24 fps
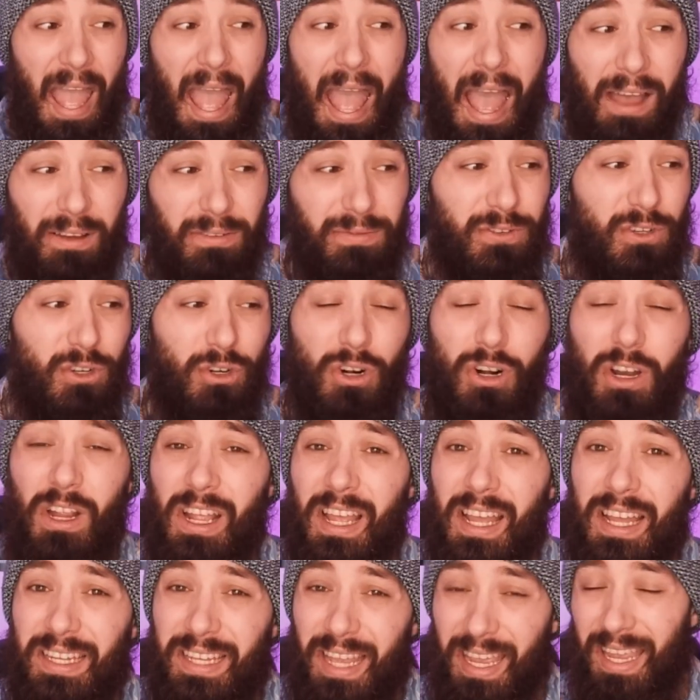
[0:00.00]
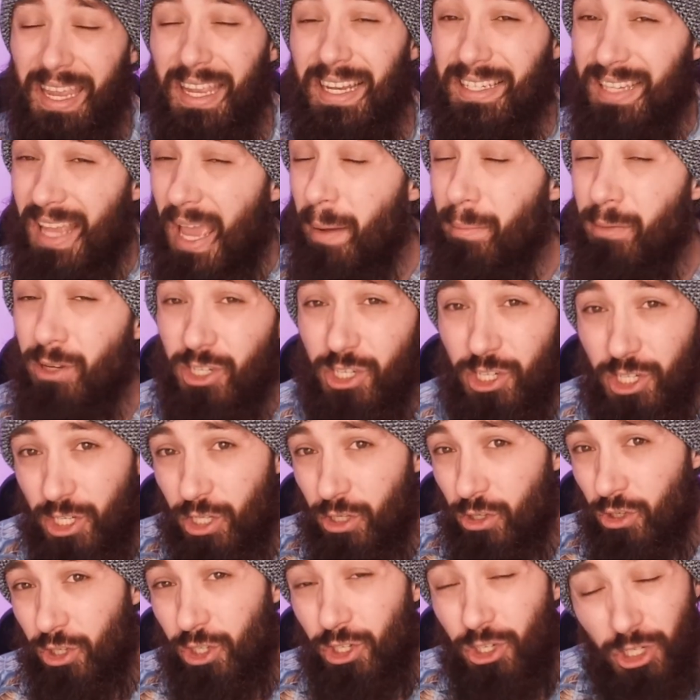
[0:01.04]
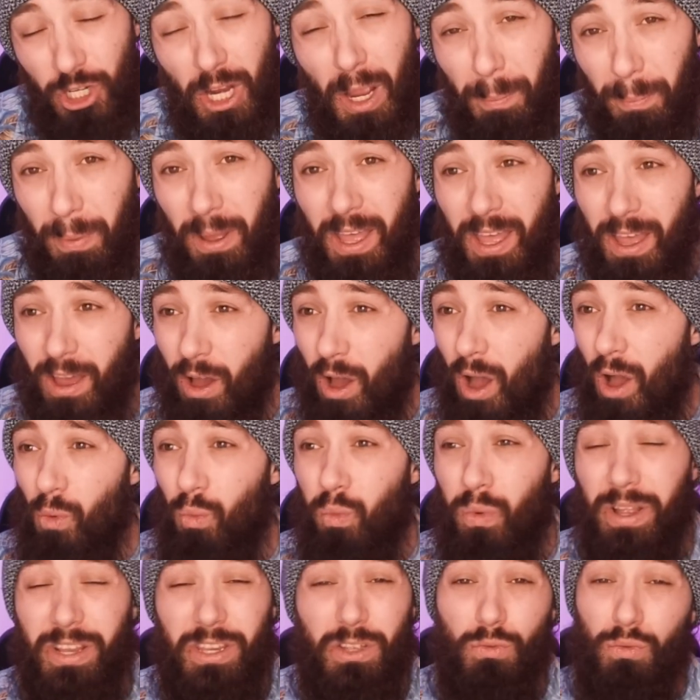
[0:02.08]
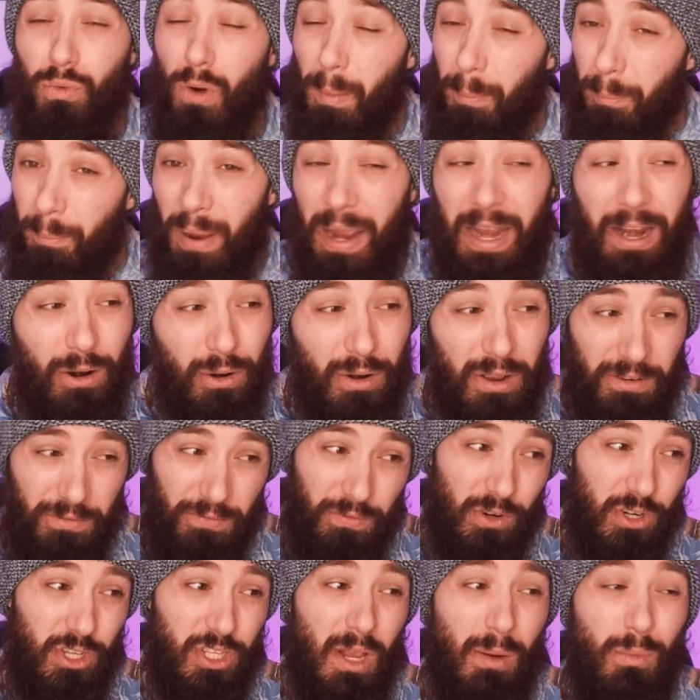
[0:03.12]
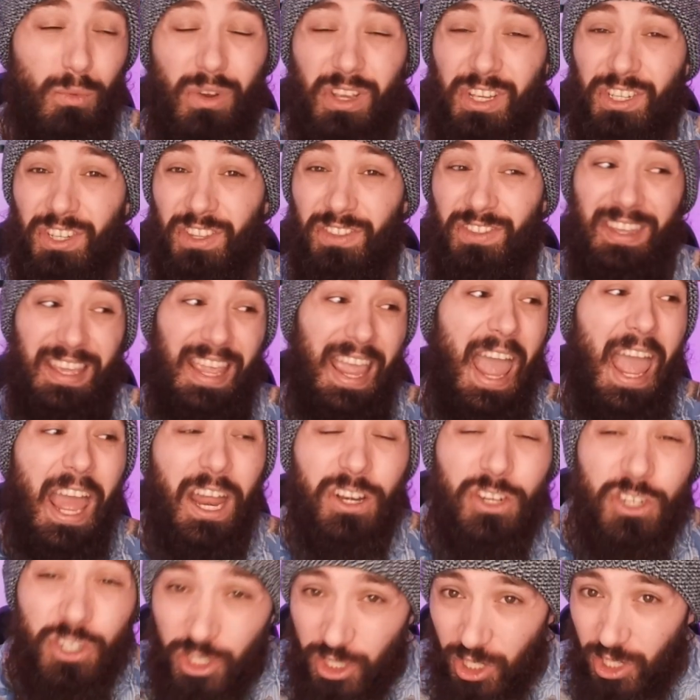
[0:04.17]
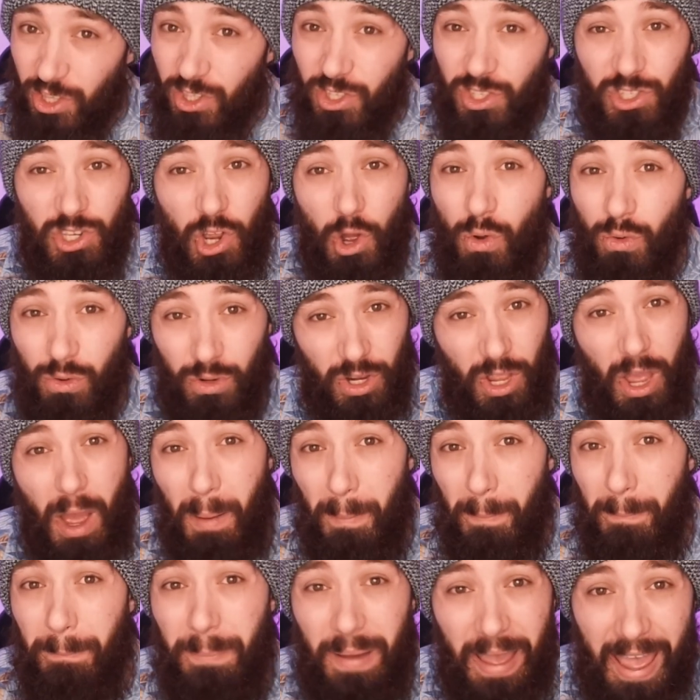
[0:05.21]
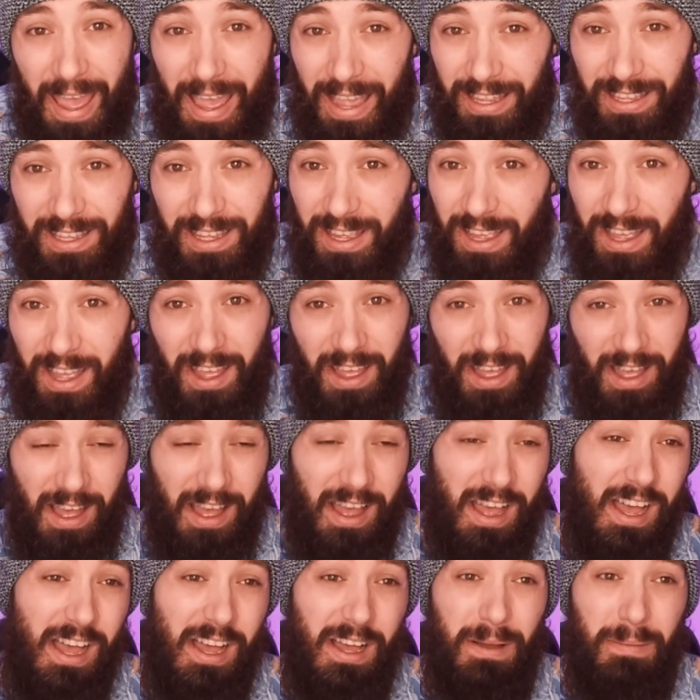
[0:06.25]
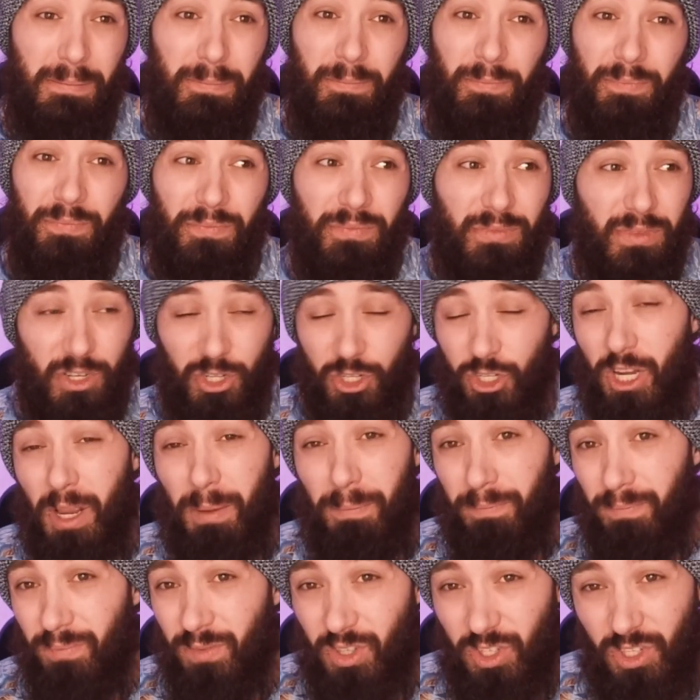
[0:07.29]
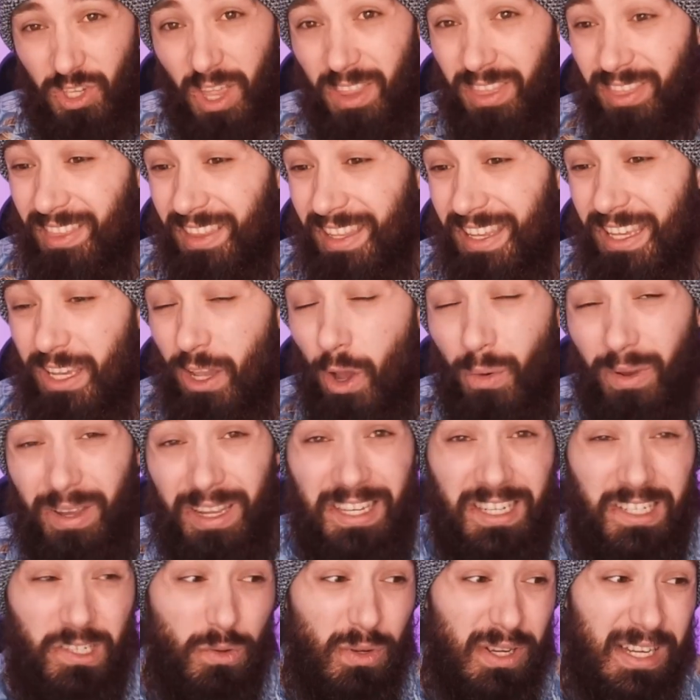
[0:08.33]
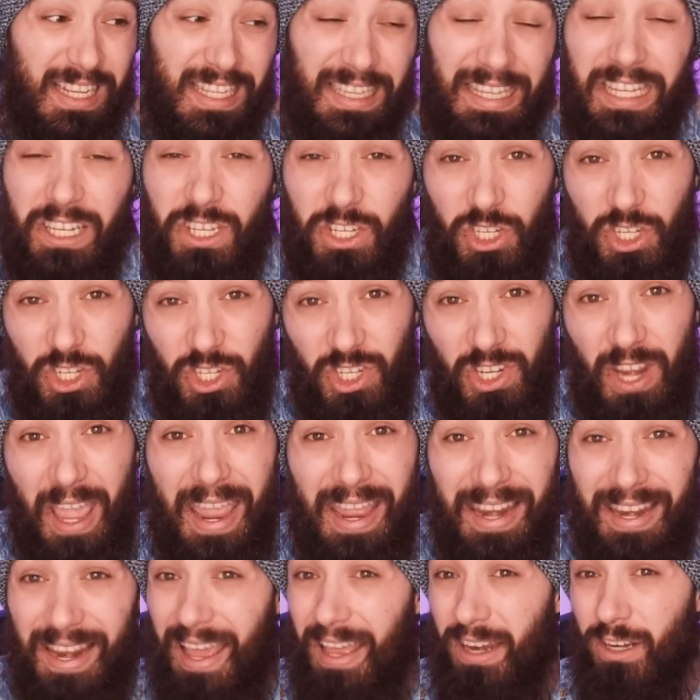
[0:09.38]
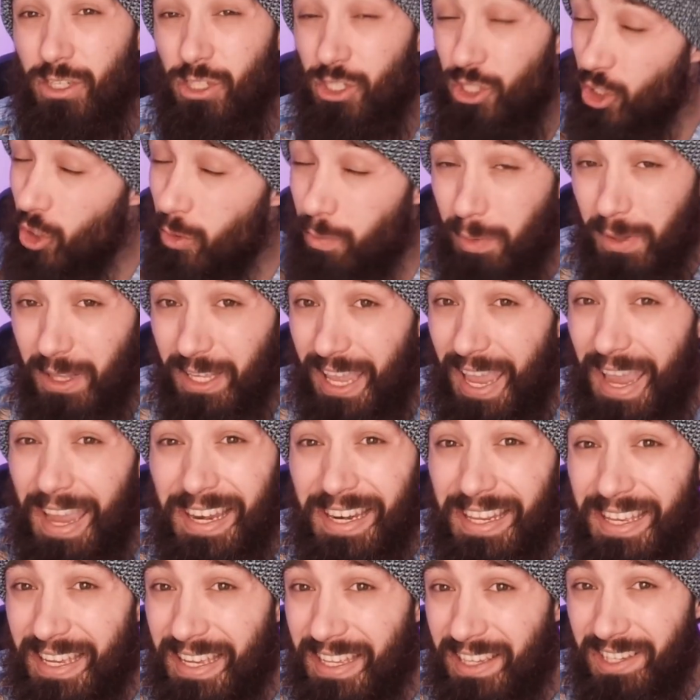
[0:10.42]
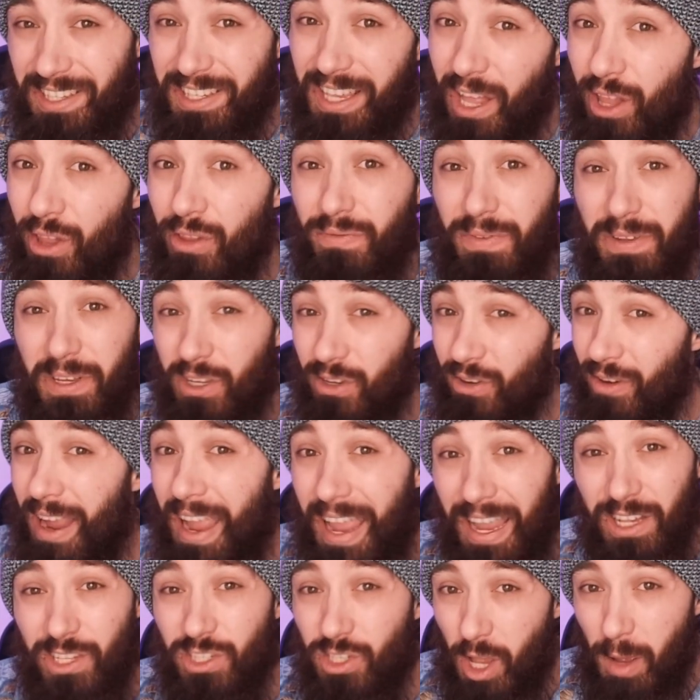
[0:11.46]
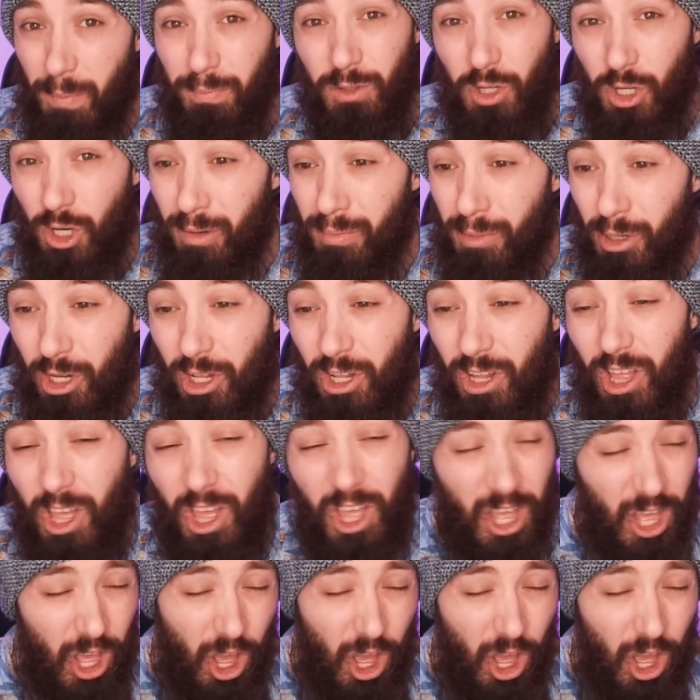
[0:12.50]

after taking damage to your ship, when you repair it, for some reason the engines don't come back, the ship suddenly going into a glitch state and duplicating itself in your ASOP terminal.